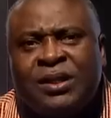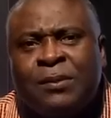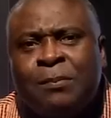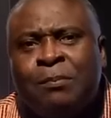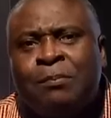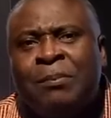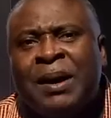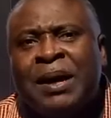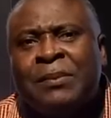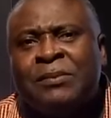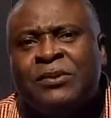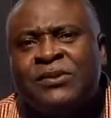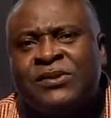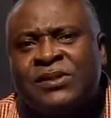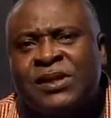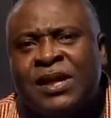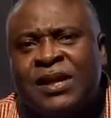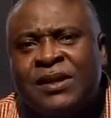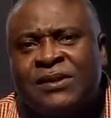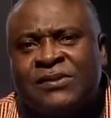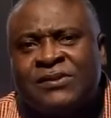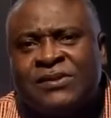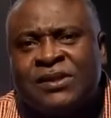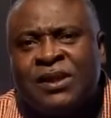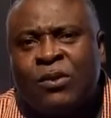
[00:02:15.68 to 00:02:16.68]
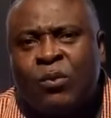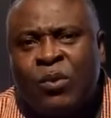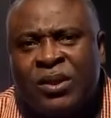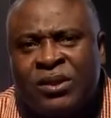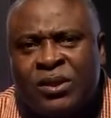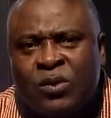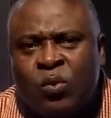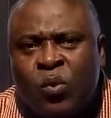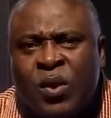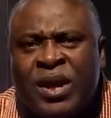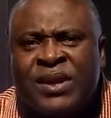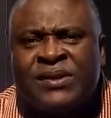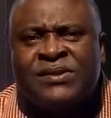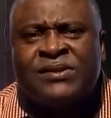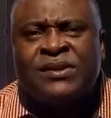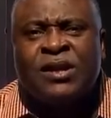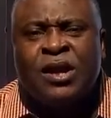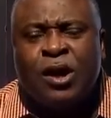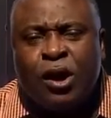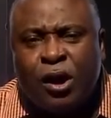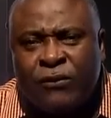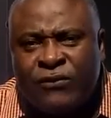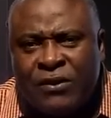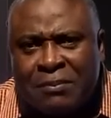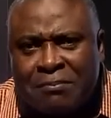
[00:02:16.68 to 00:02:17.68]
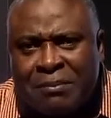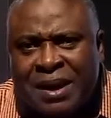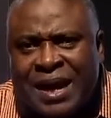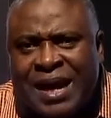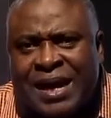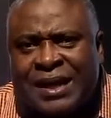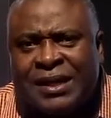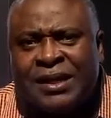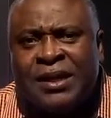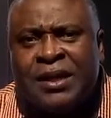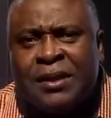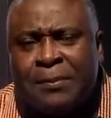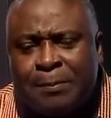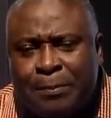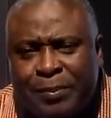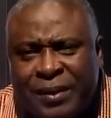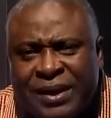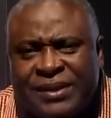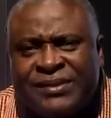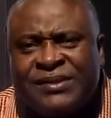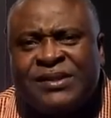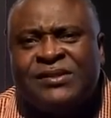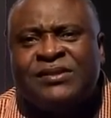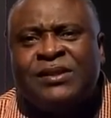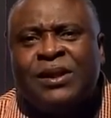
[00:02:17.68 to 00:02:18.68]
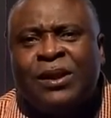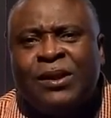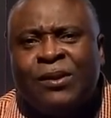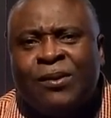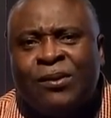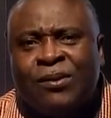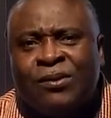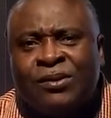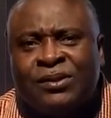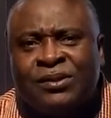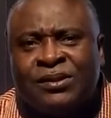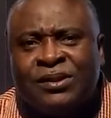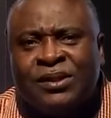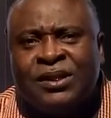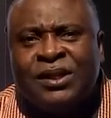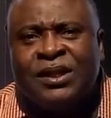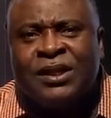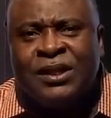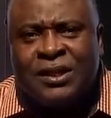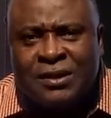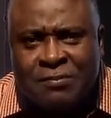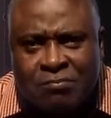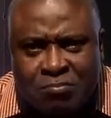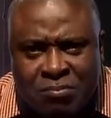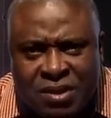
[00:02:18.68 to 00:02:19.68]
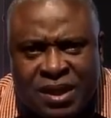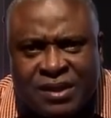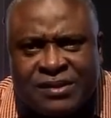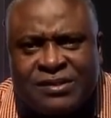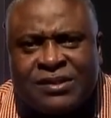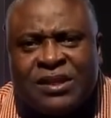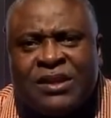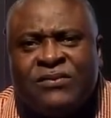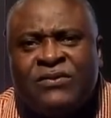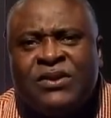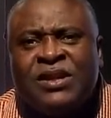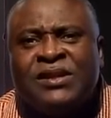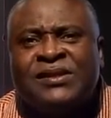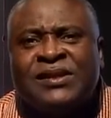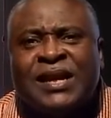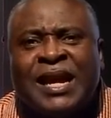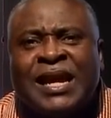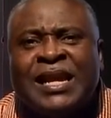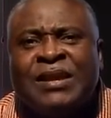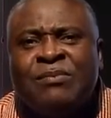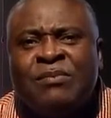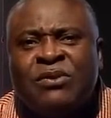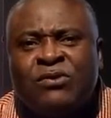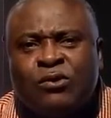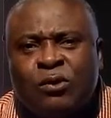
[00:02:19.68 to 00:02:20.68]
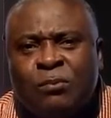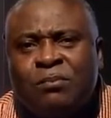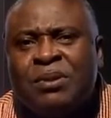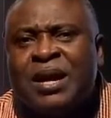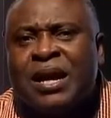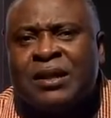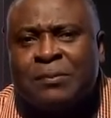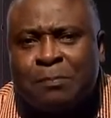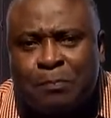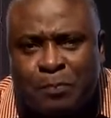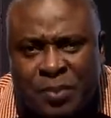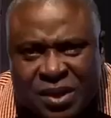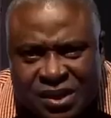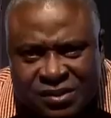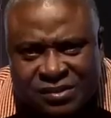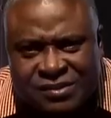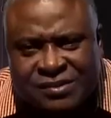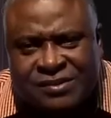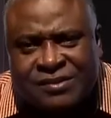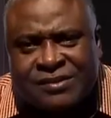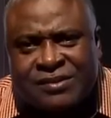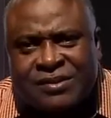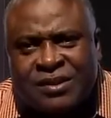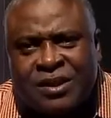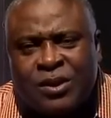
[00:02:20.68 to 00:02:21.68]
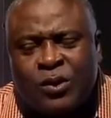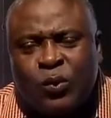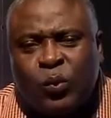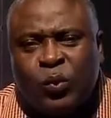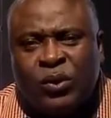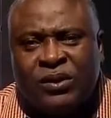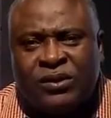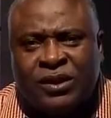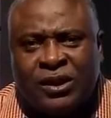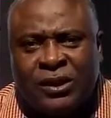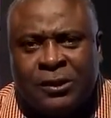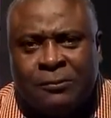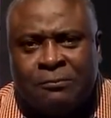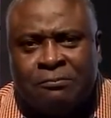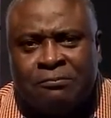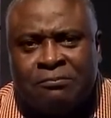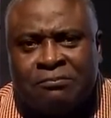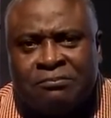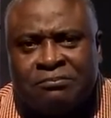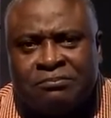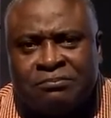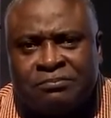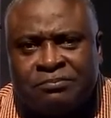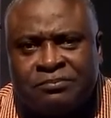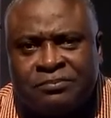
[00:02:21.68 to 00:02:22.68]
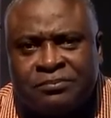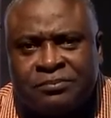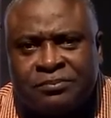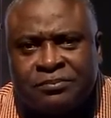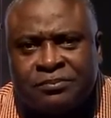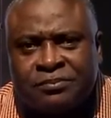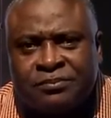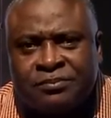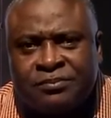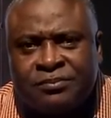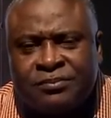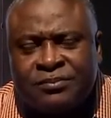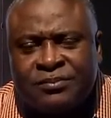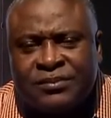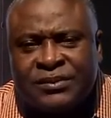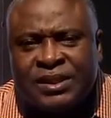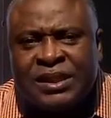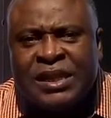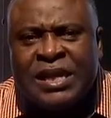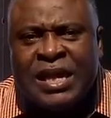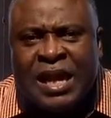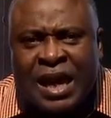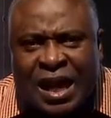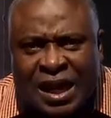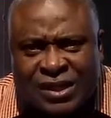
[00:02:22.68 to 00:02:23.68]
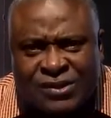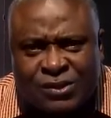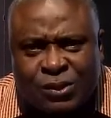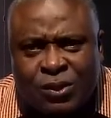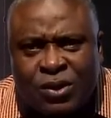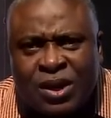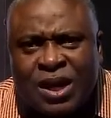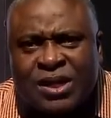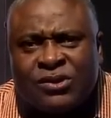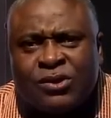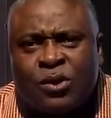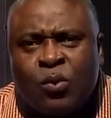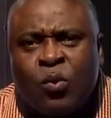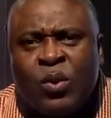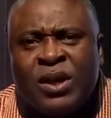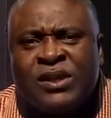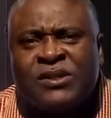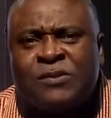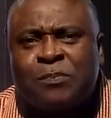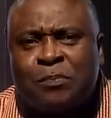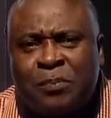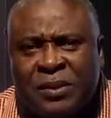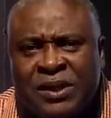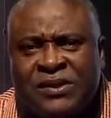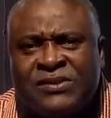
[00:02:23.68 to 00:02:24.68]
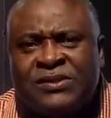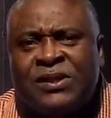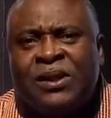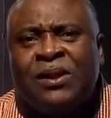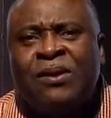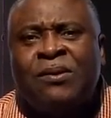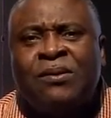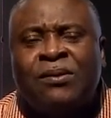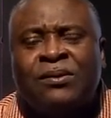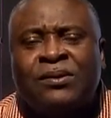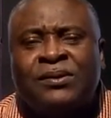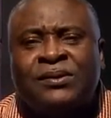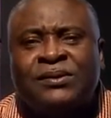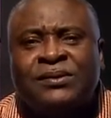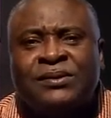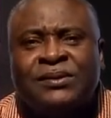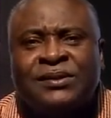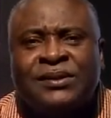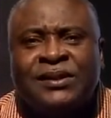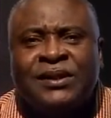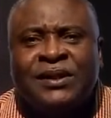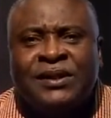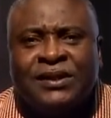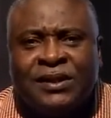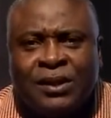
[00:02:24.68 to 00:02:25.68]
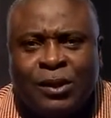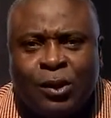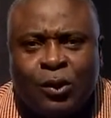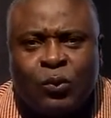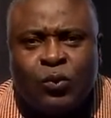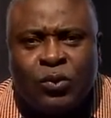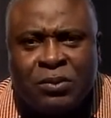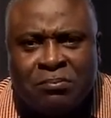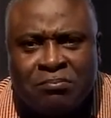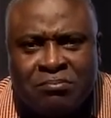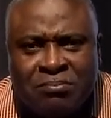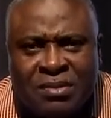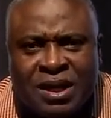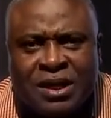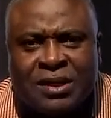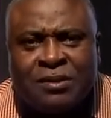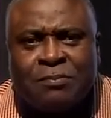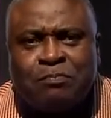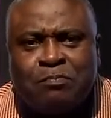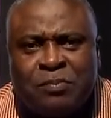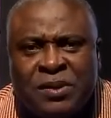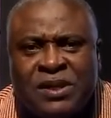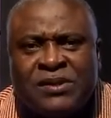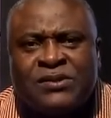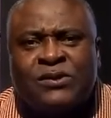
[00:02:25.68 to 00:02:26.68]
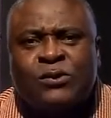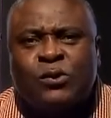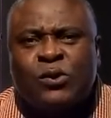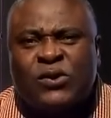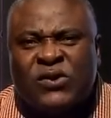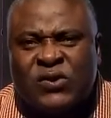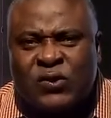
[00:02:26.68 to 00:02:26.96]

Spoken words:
the Bible says that when the ways of a man pleases the Lord, he makes even his enemies to be at peace with him. As long as your ways please the Lord will make peace to